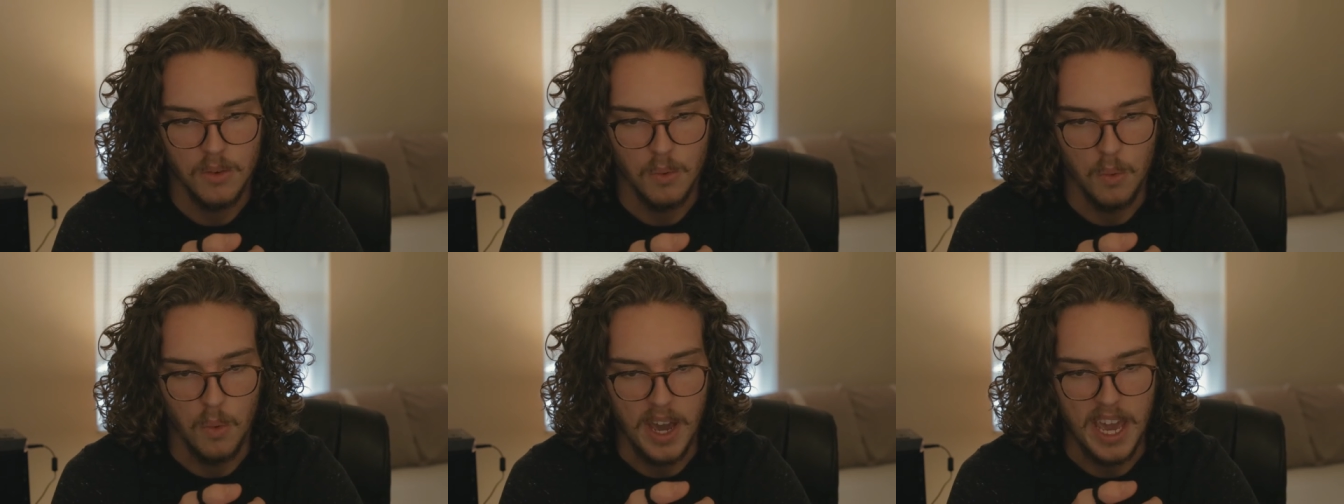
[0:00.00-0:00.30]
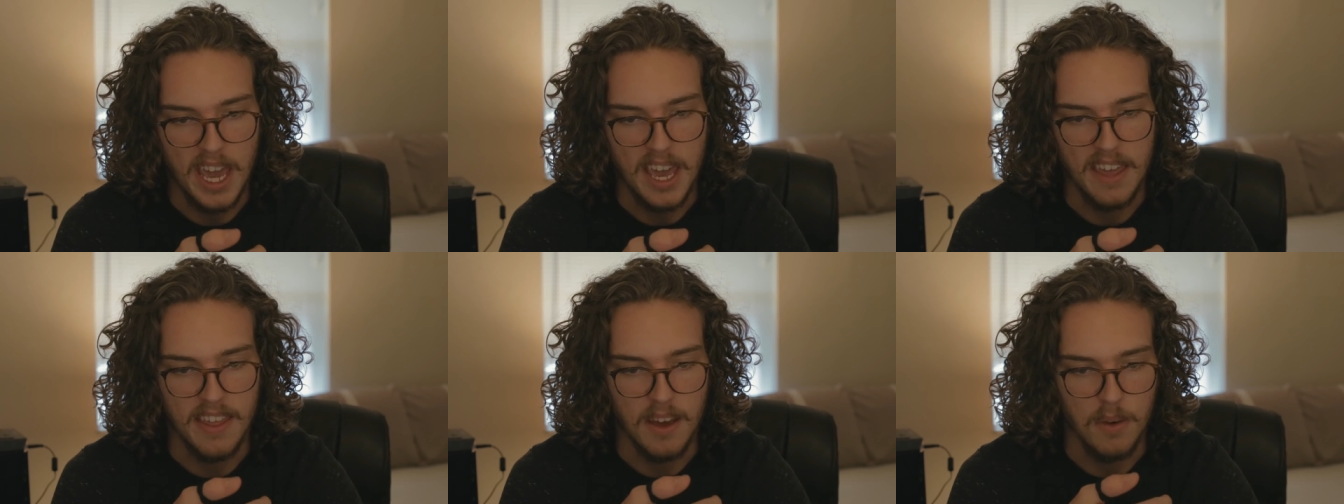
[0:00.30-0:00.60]

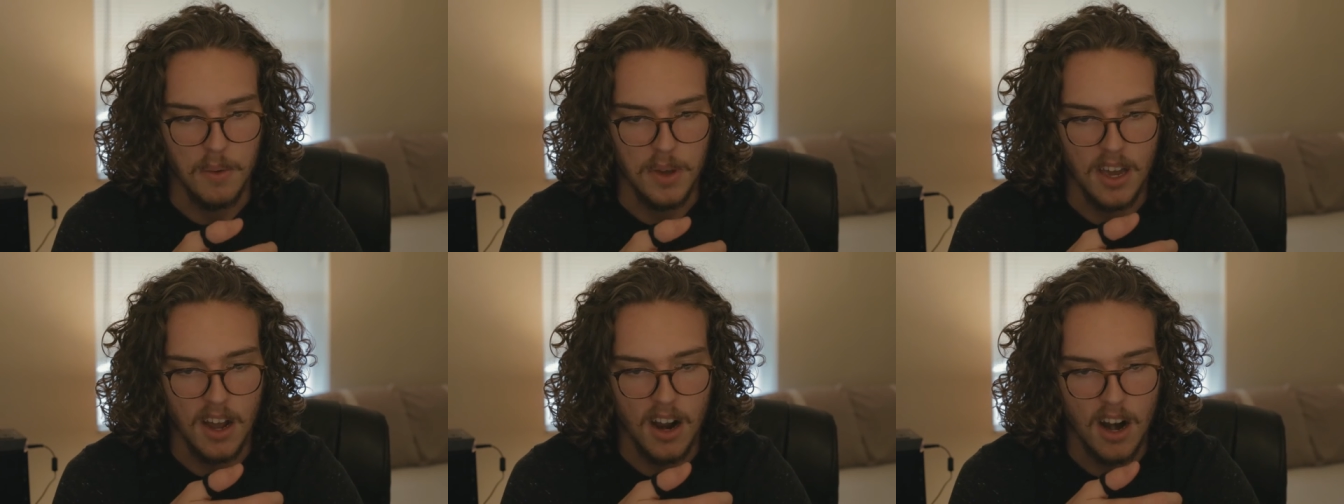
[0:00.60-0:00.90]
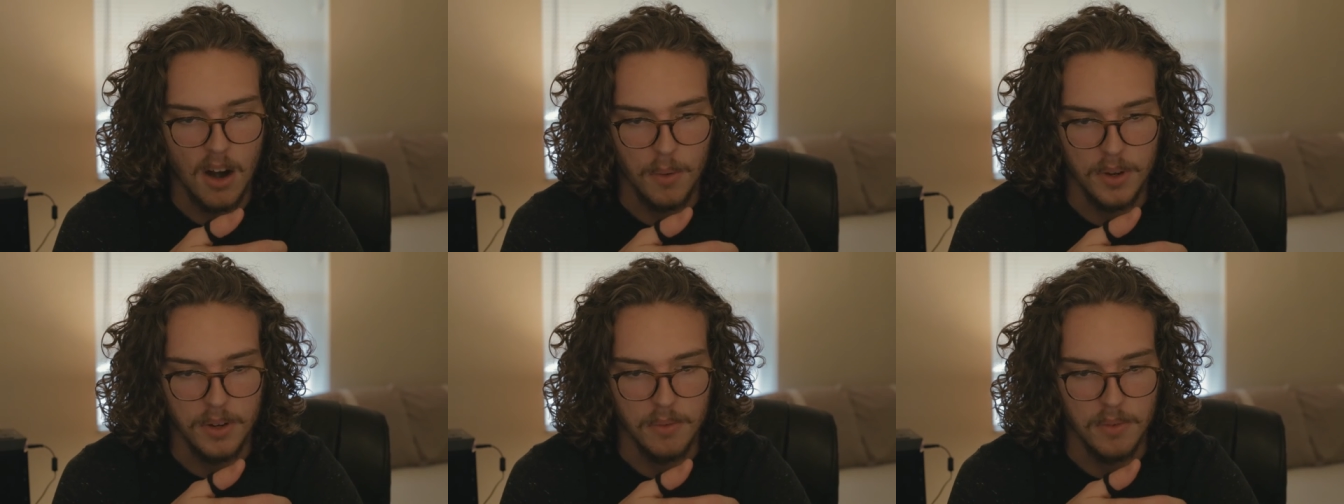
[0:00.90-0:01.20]
way that we
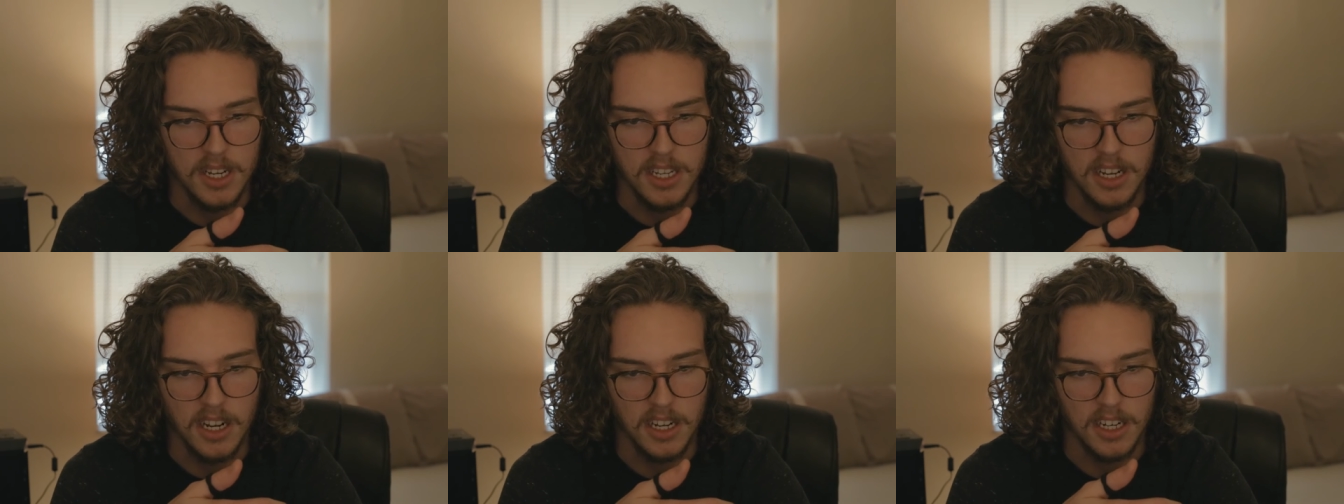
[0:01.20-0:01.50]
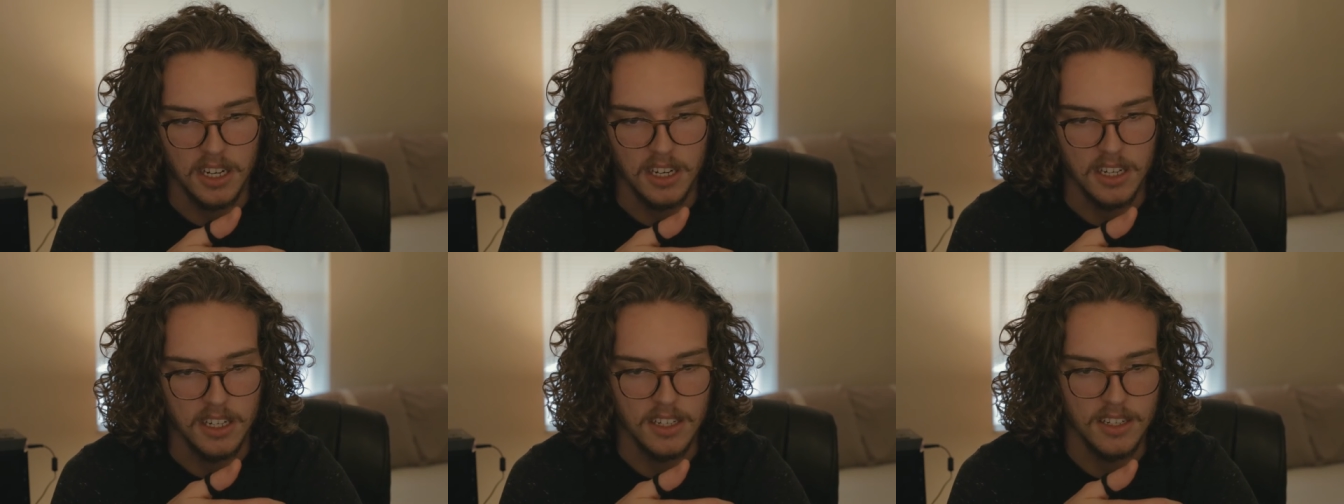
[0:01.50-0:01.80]
are when we're
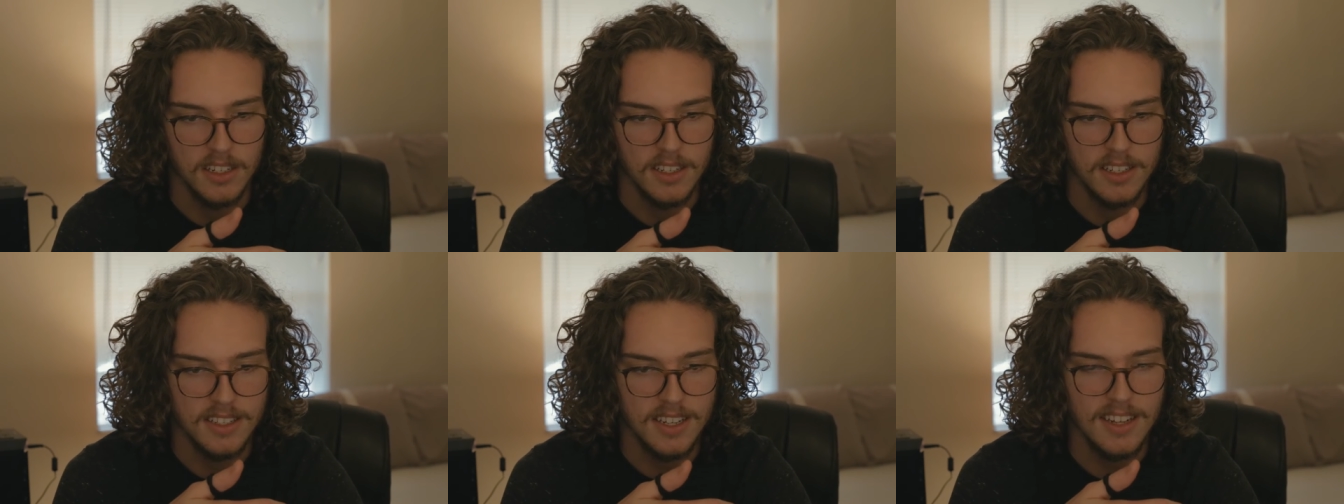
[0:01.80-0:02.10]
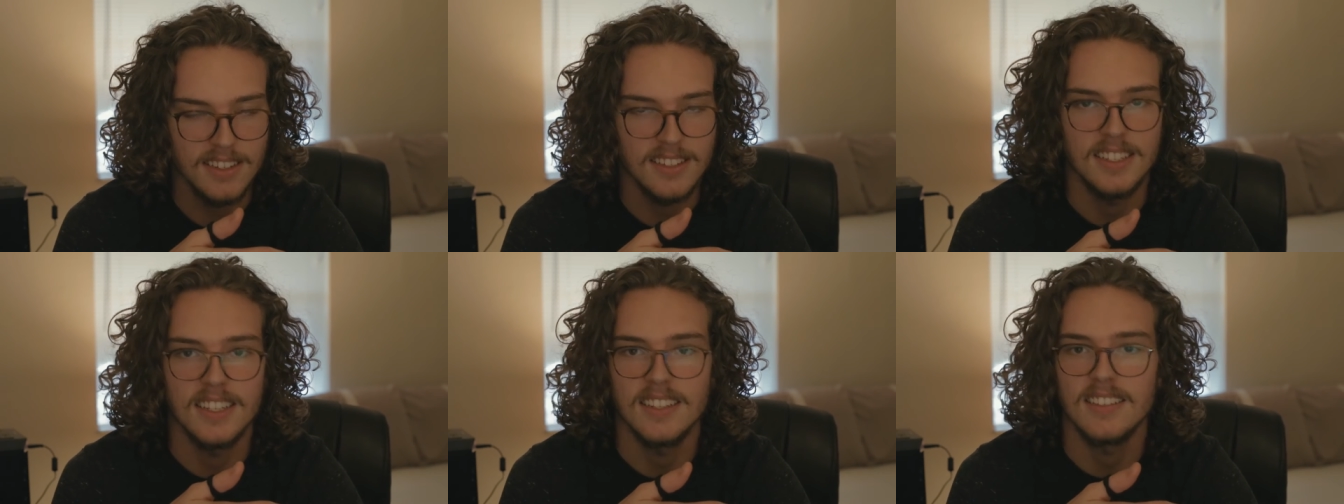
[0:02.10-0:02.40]
younger
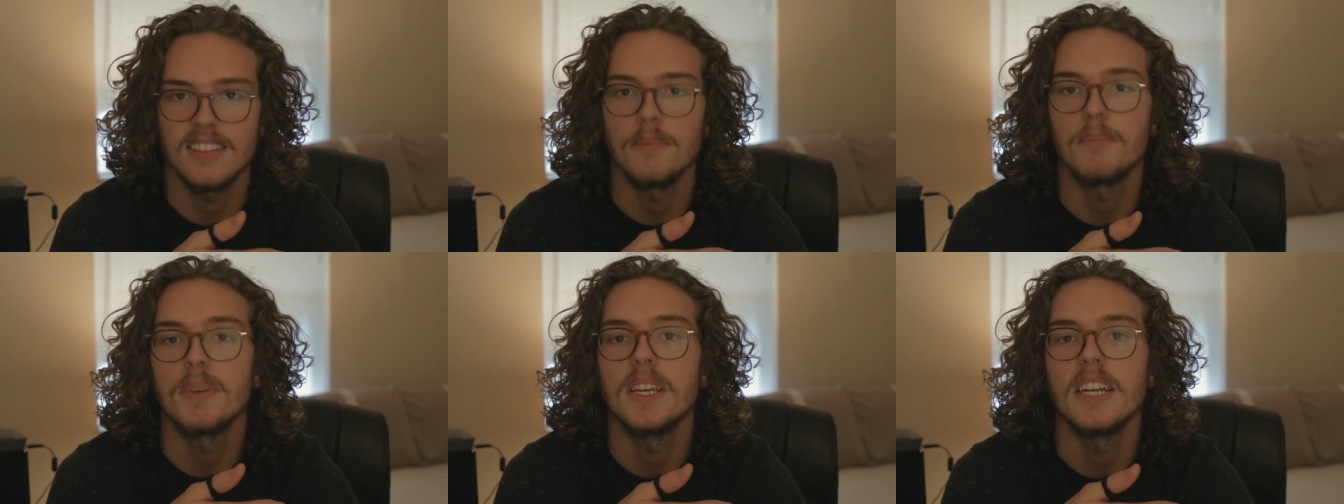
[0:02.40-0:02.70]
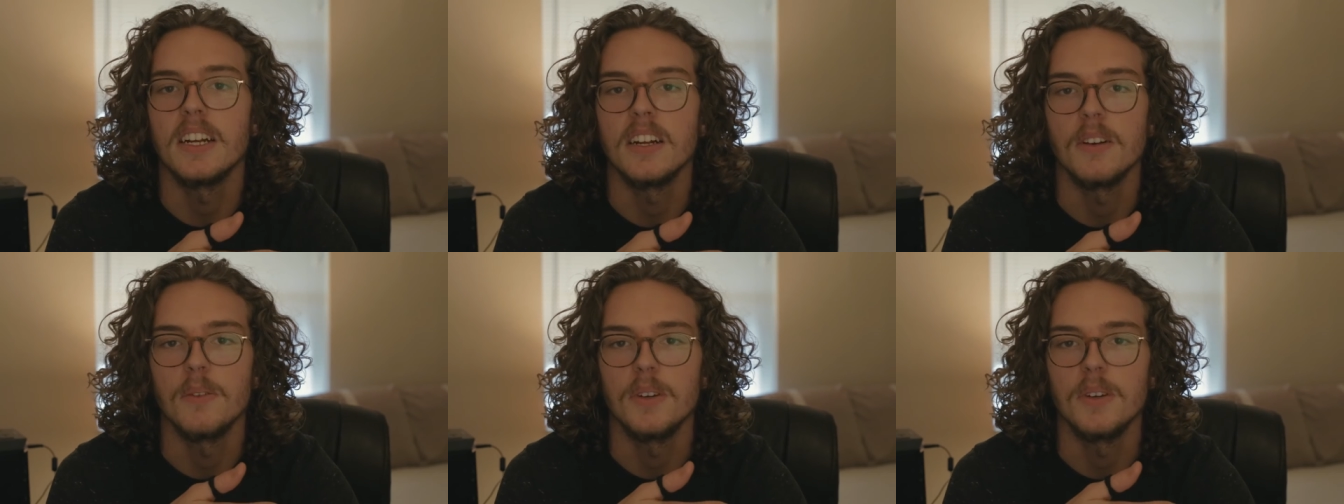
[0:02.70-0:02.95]
doesn't disappear.